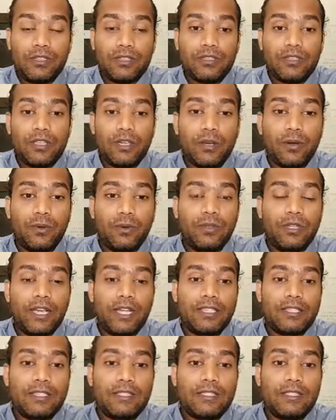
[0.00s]
So
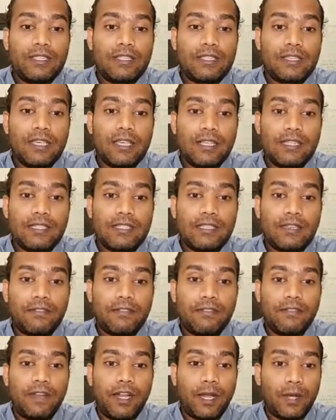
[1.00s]
that's the skills of
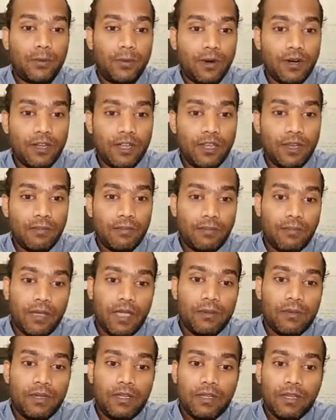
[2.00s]
networking,
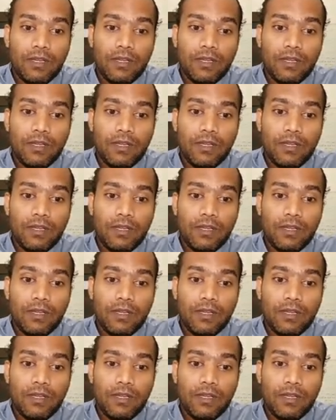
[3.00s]
maybe.